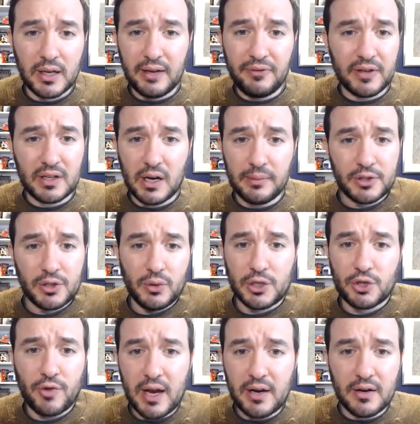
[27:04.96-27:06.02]
if it comes to it,
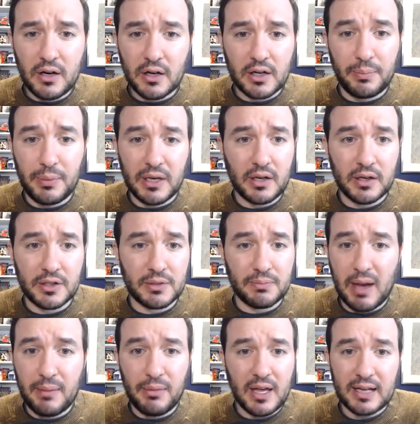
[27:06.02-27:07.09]
trade Nurk because
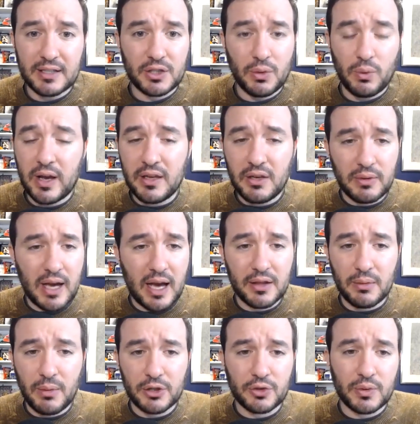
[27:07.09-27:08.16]
maybe that's the way you get
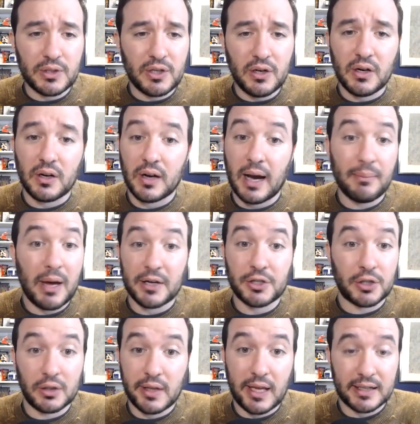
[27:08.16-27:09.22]
the most return. I'm not
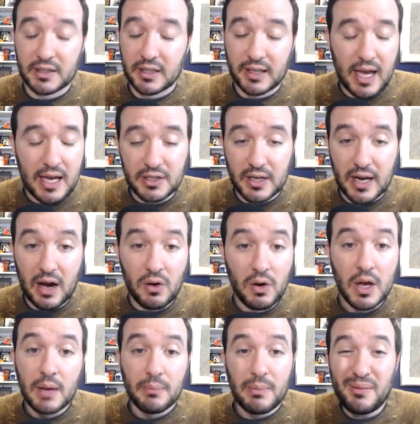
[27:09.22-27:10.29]
sure that's the case now.
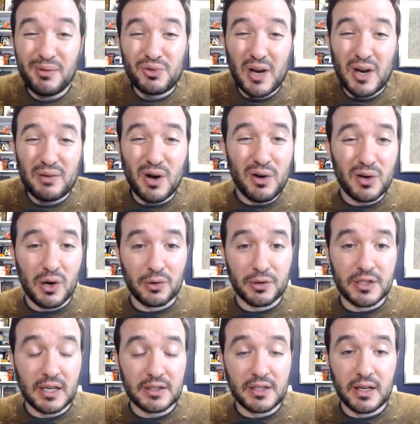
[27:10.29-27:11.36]
Maybe trade Roko because
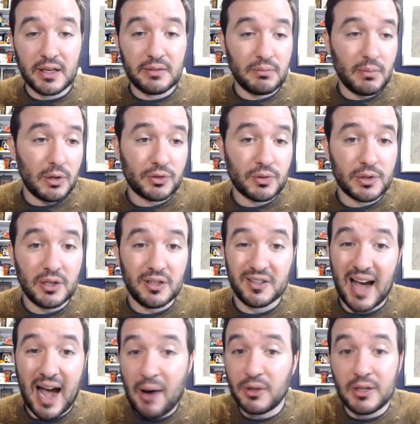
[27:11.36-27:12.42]
that's the most return.
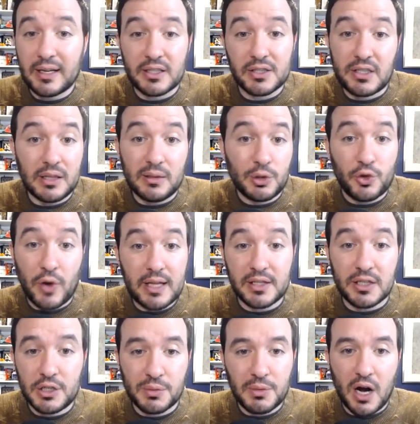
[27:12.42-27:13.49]
I would like to see them trade
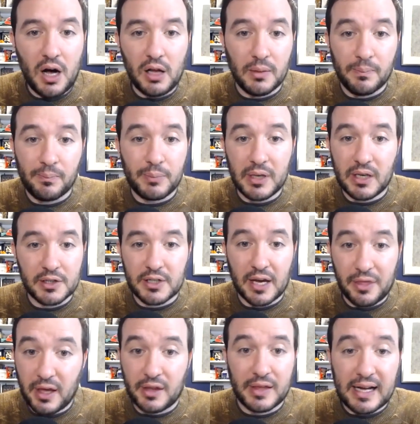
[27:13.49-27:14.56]
CJ McCollum because I
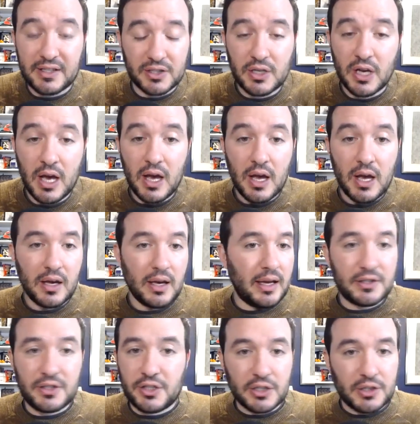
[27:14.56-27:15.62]
think that's
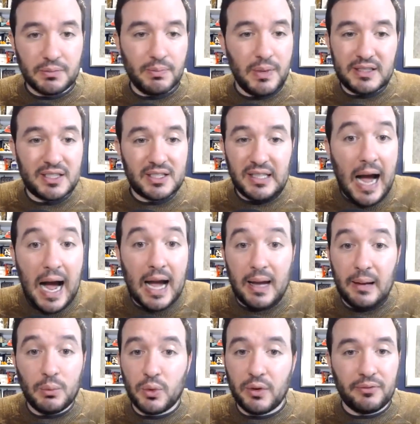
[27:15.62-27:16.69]
it's just it's
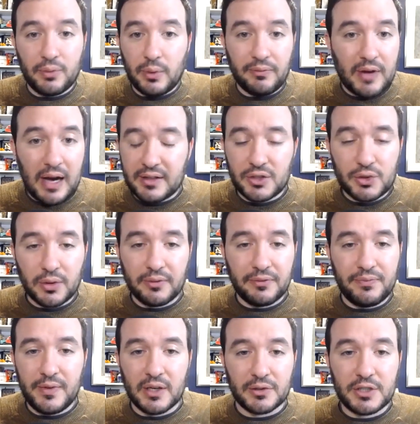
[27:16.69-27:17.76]
time. We've we've gotten sort of
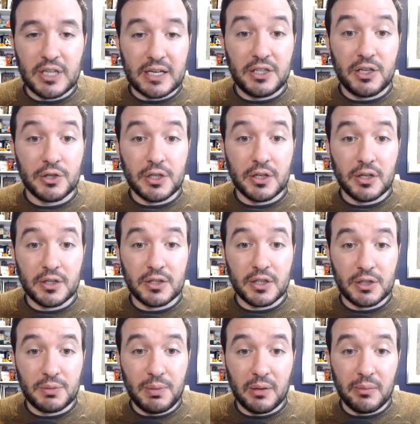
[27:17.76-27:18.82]
you know six years into this
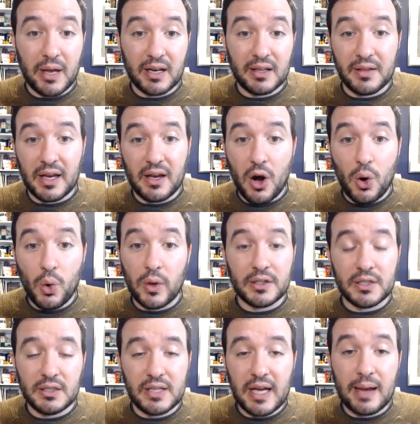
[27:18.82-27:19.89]
experiment, and they owe it
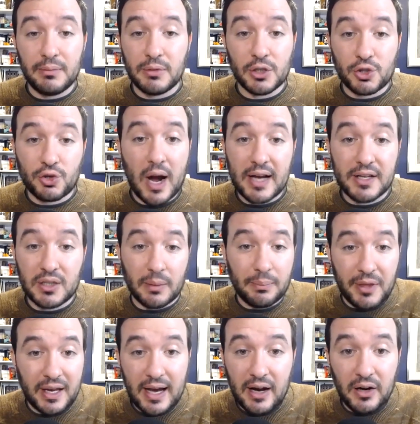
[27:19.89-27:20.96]
to Dame to try
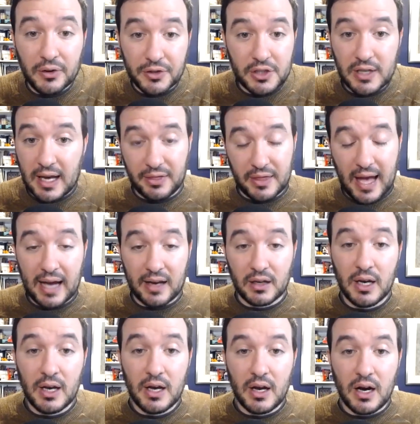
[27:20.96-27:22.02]
something else at that
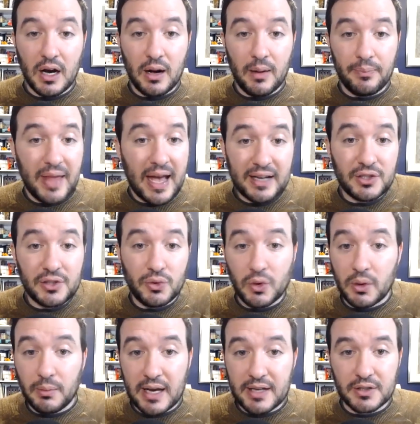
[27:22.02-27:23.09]
um, next to
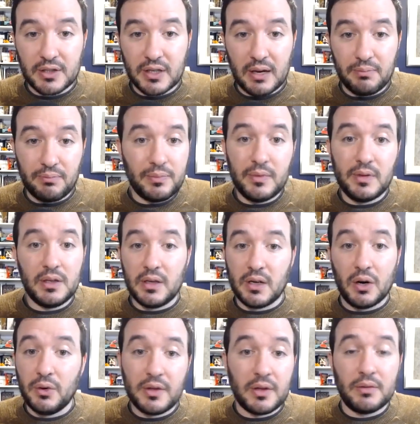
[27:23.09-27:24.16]
him as eh, you
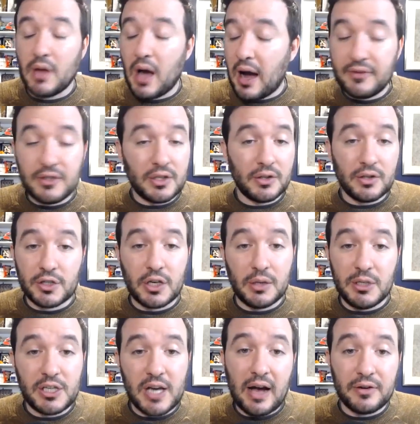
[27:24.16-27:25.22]
know obviously there's going to be
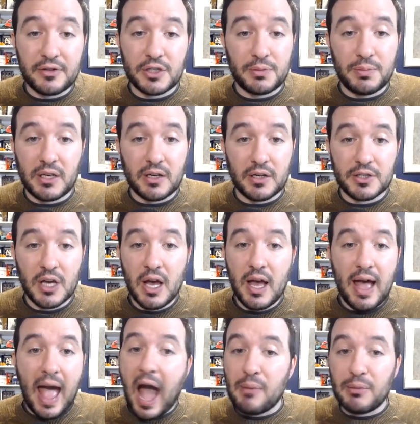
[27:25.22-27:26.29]
challenges because
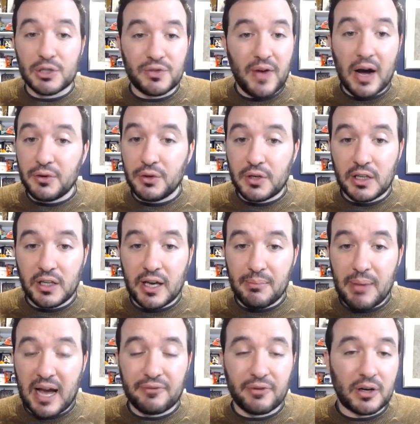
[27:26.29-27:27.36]
how much value can get
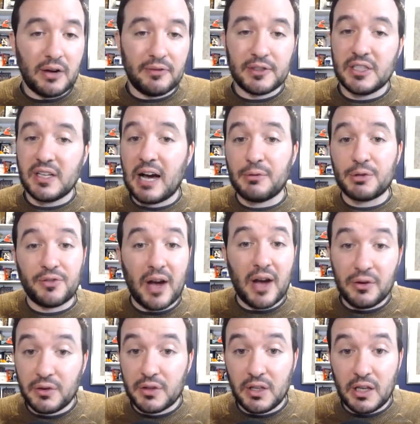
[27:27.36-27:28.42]
back for Covington, how much
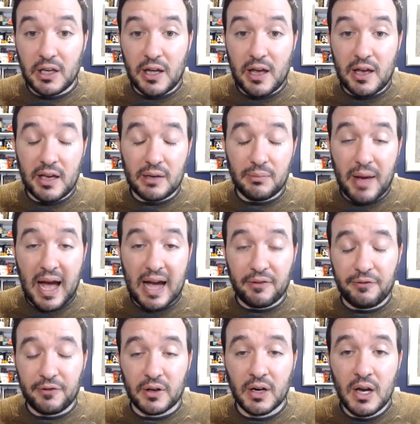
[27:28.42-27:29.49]
value can get get back
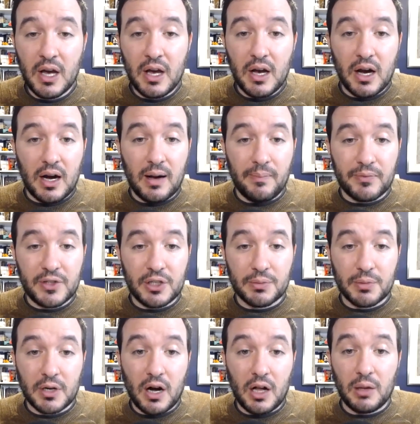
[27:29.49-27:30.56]
for um, CJ
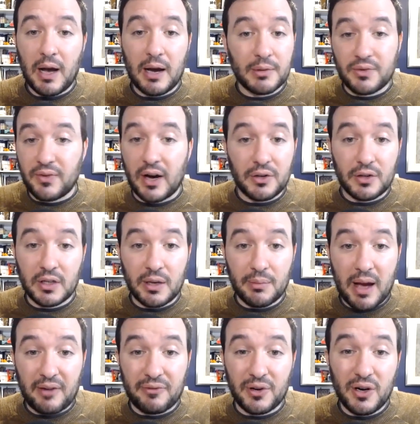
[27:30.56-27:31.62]
McCollum, how much value can get
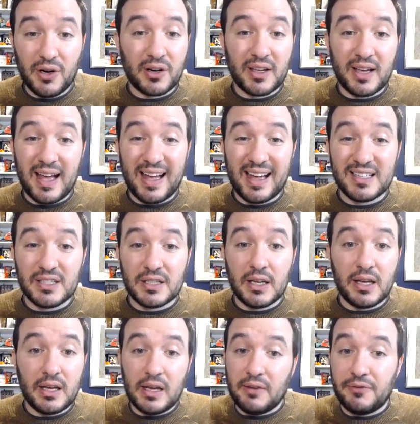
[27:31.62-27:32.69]
back for Nurk, and
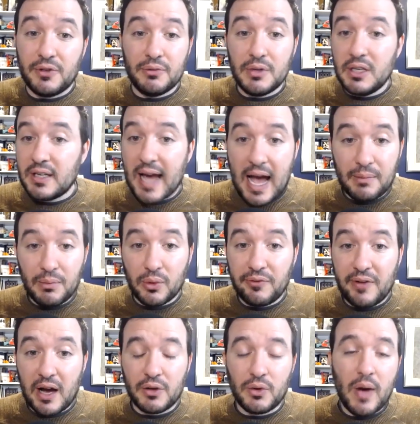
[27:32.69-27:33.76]
if you need to add more
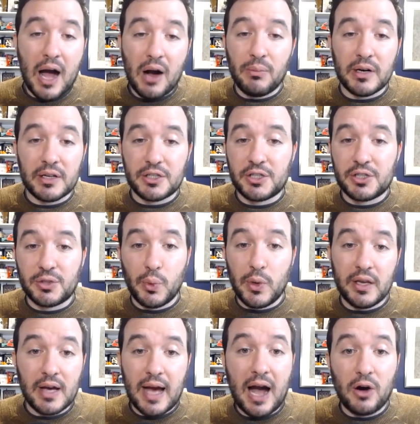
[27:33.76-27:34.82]
value, how much
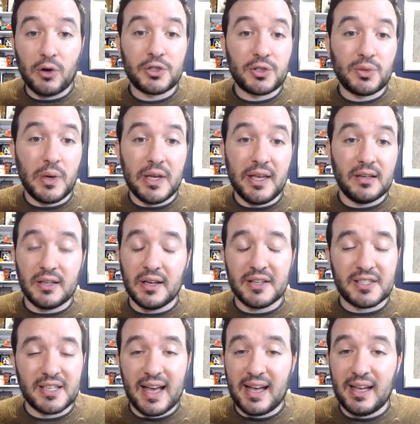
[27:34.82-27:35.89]
sweet how sweet does
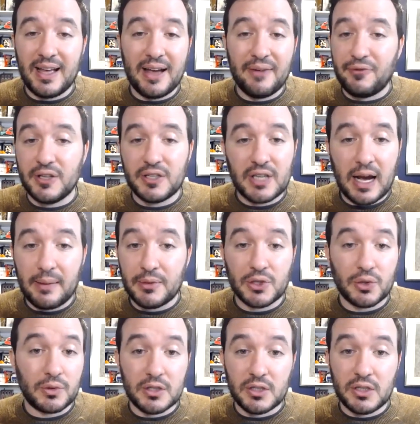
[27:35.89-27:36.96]
a Anthony Simons
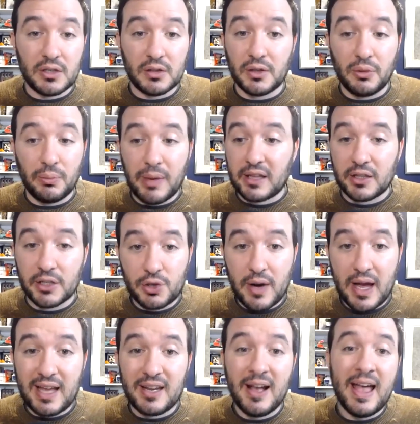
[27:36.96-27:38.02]
or an Azir Little make the
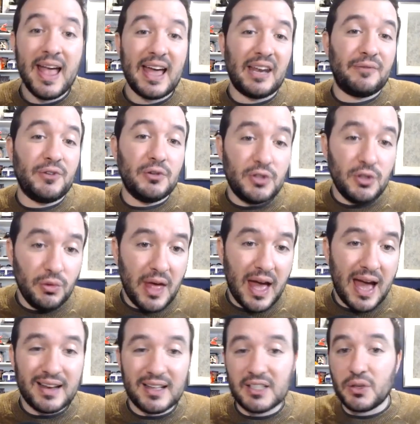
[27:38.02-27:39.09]
trade? And if you do
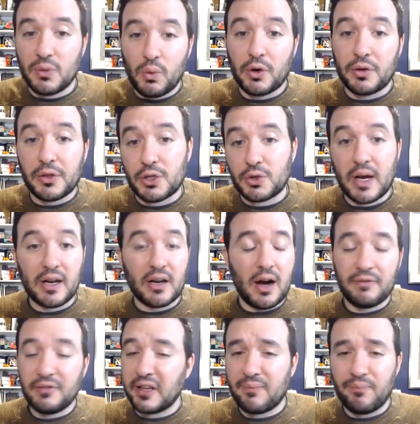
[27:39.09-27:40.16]
that, is it worth the trade
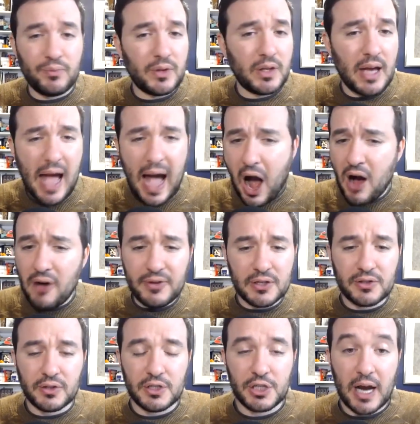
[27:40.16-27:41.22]
off? Like
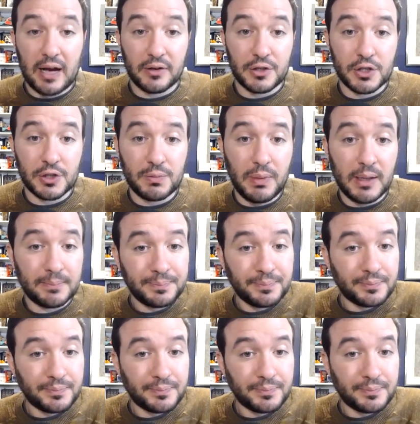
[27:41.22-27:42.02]
obviously challenges, but